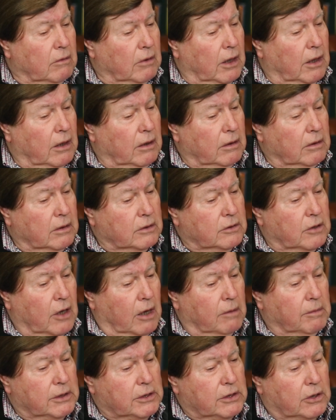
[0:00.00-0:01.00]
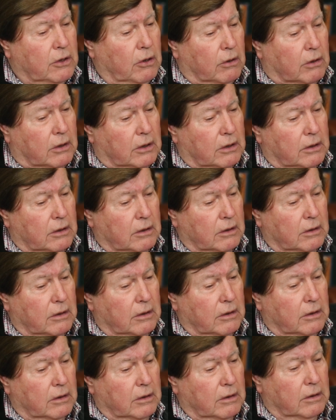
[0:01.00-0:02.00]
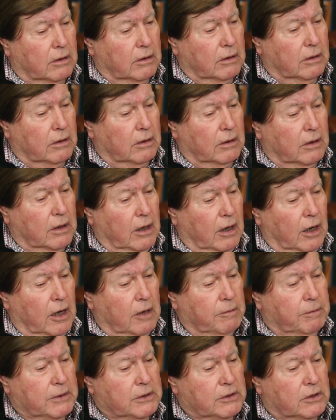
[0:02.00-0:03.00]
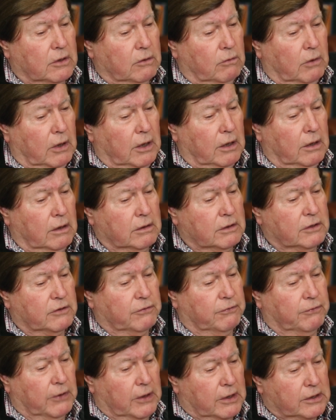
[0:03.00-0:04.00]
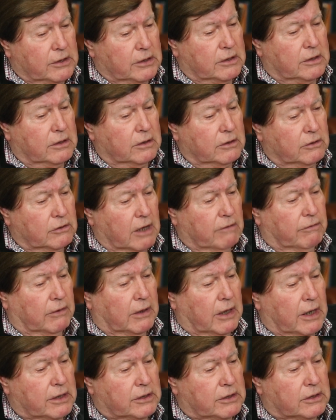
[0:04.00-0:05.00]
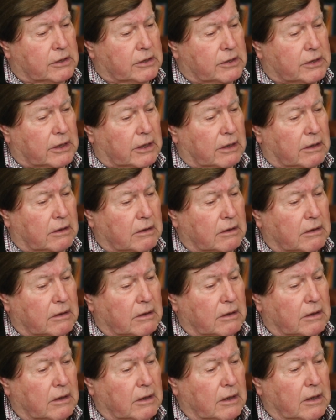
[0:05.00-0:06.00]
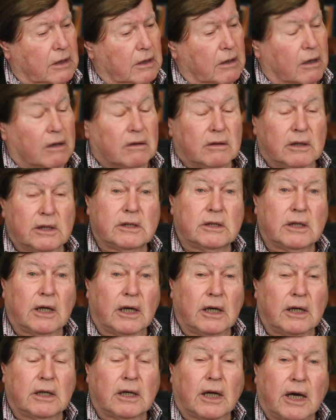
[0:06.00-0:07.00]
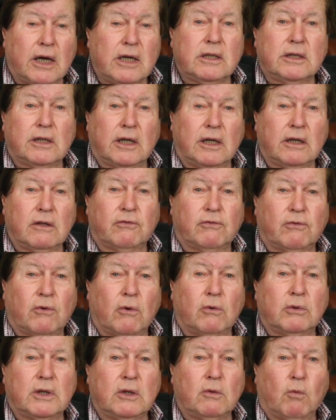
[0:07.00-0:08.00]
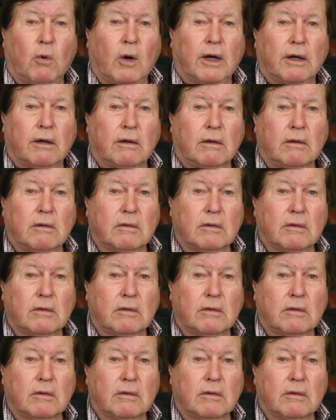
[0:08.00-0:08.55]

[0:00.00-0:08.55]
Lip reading: Well, Thomas Cook opens the world's first travel agency on this day in 1841.